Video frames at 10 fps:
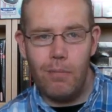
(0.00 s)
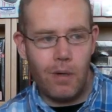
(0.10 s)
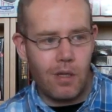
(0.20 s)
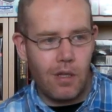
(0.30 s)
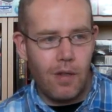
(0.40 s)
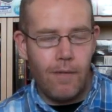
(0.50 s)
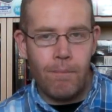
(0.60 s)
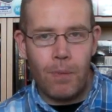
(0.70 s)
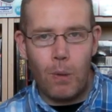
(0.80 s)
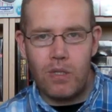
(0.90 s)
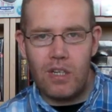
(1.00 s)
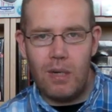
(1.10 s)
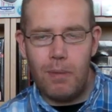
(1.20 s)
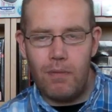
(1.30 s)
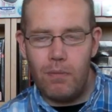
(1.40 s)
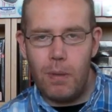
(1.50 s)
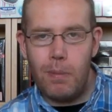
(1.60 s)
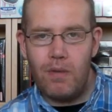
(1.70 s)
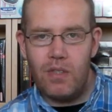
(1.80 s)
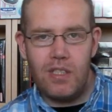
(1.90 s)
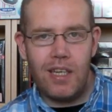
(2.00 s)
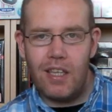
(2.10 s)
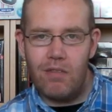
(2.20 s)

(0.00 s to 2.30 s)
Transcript: but I wasn't going to be bothered to take the